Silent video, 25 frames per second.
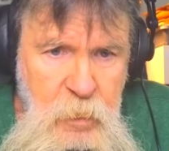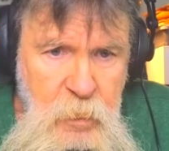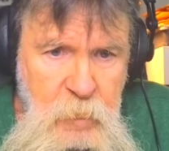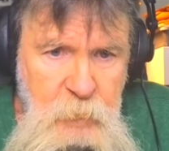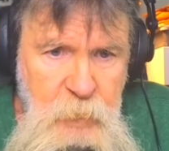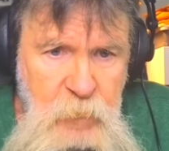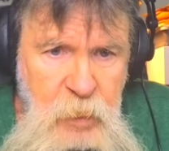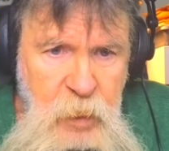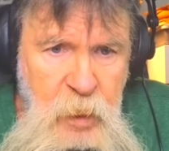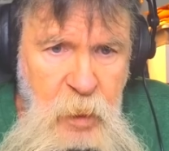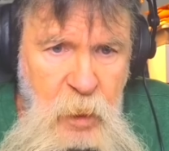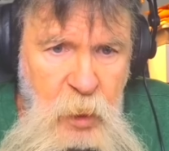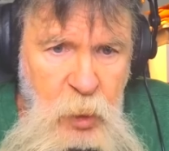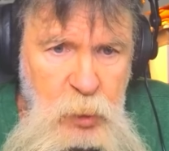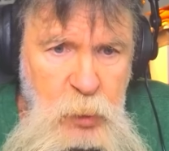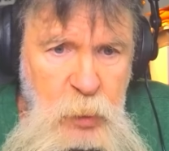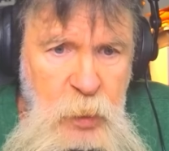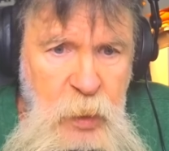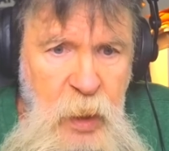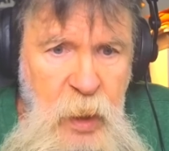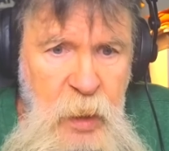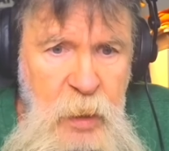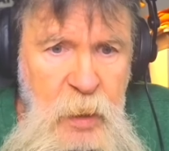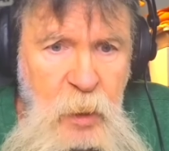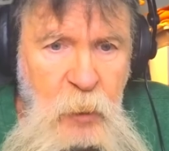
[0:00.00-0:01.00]
because when
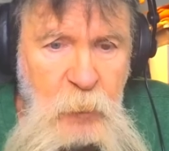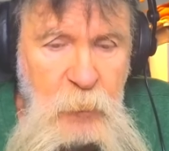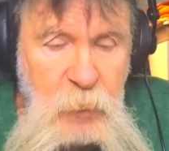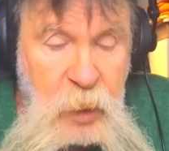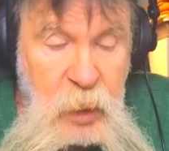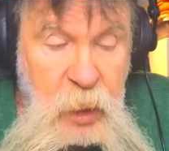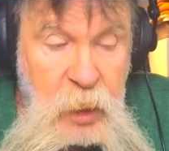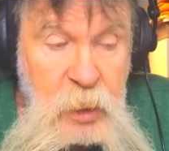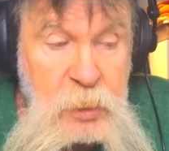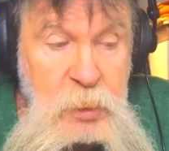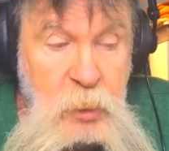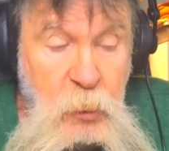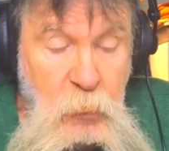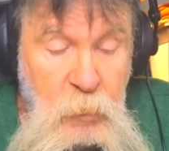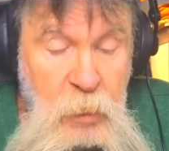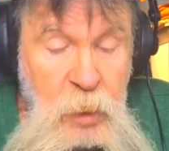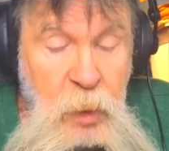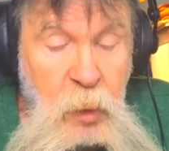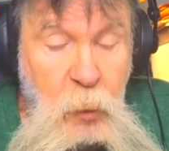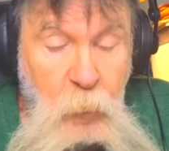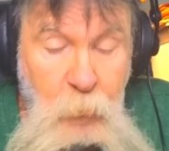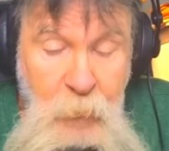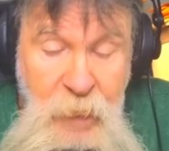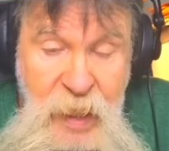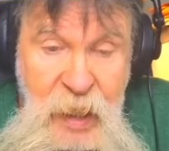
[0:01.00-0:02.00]
they know that it's going to
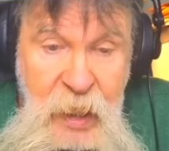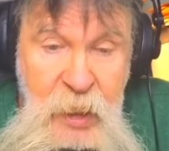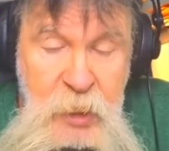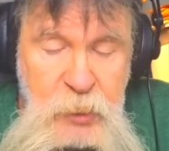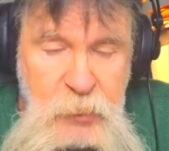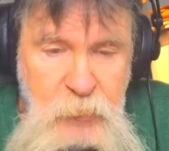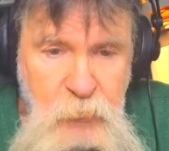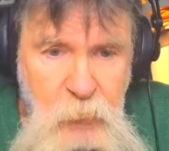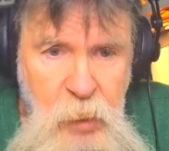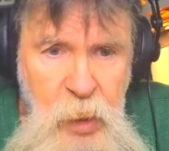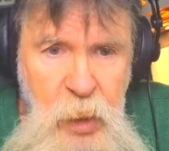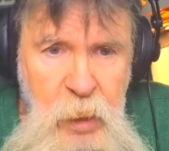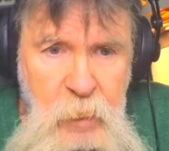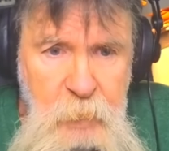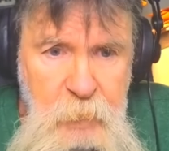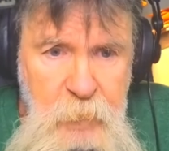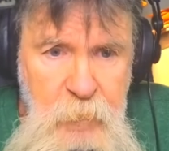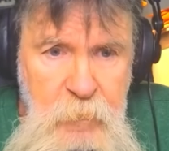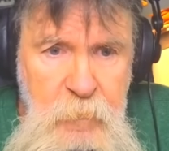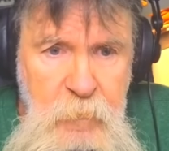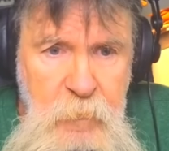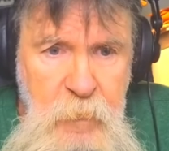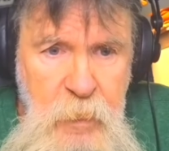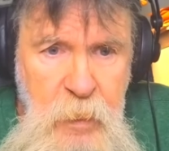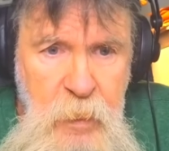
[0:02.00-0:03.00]
go mainstream,
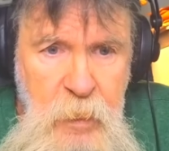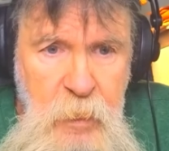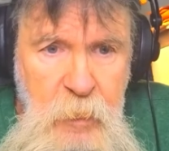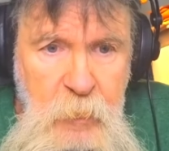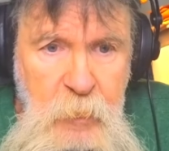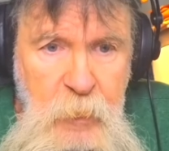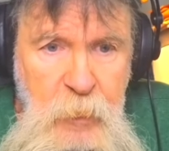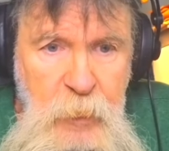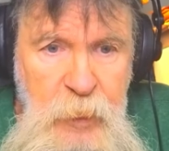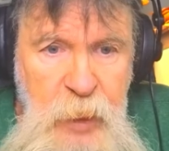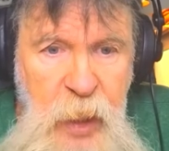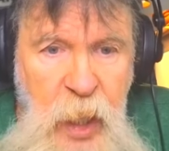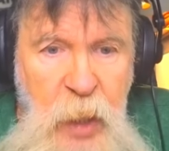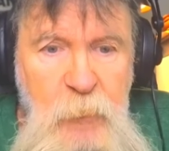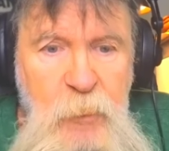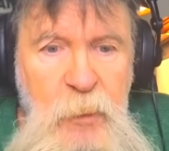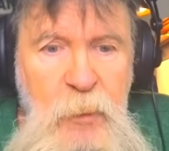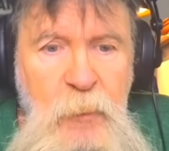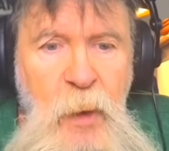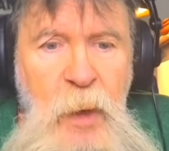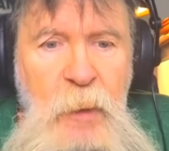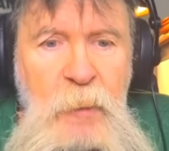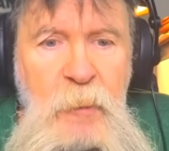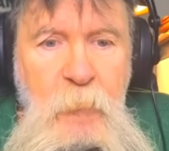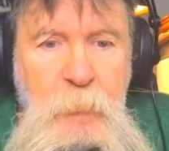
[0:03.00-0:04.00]
they would
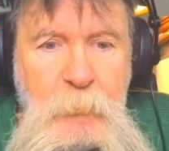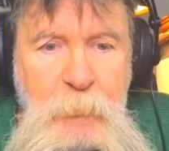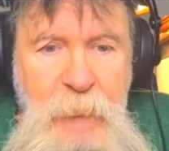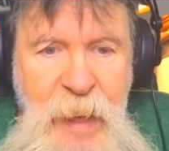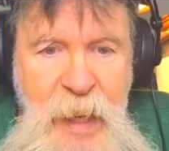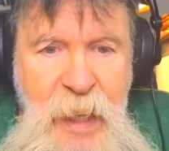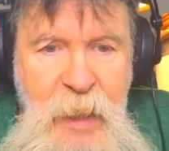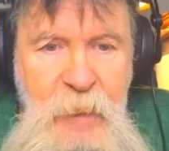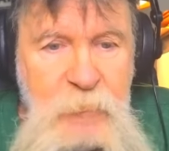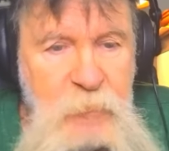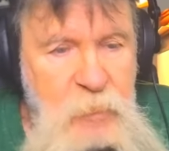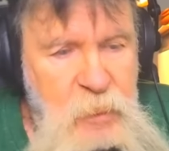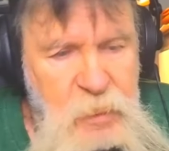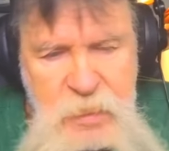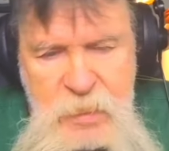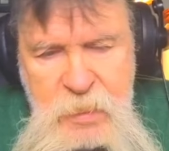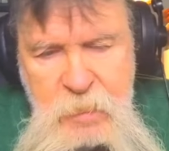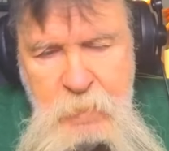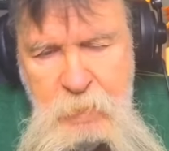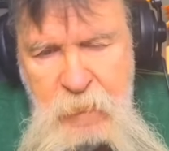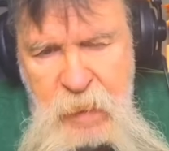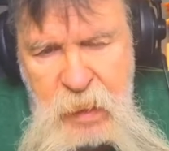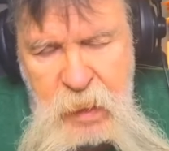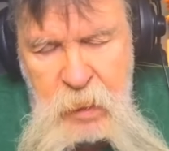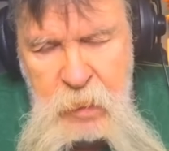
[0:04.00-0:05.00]
rather pay, and it's a
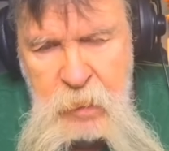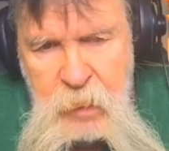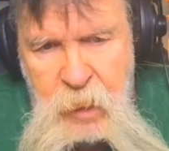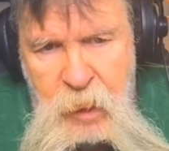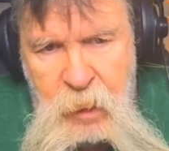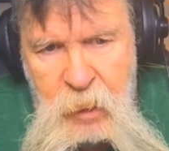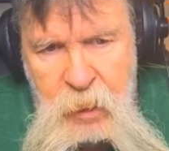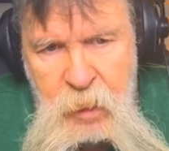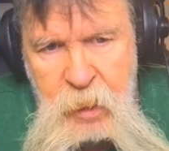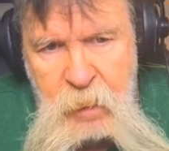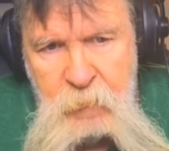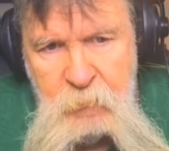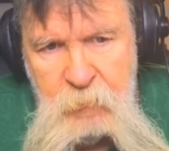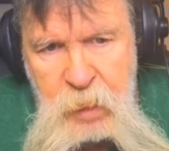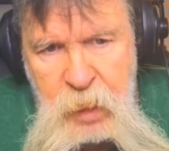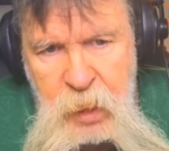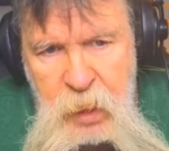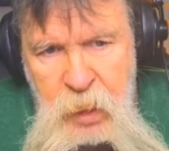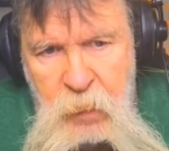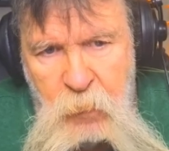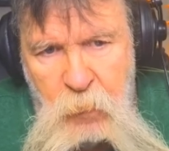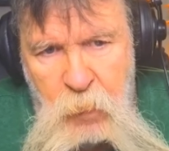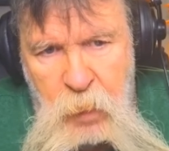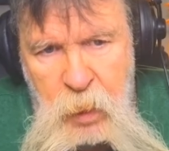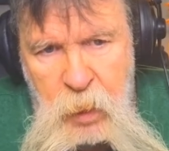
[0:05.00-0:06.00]
billion dollar company
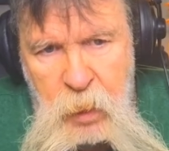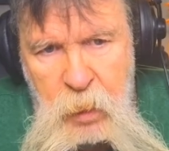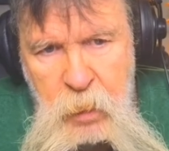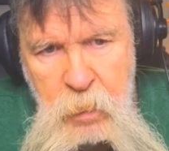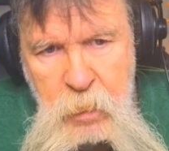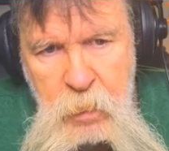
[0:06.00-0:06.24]
anyway.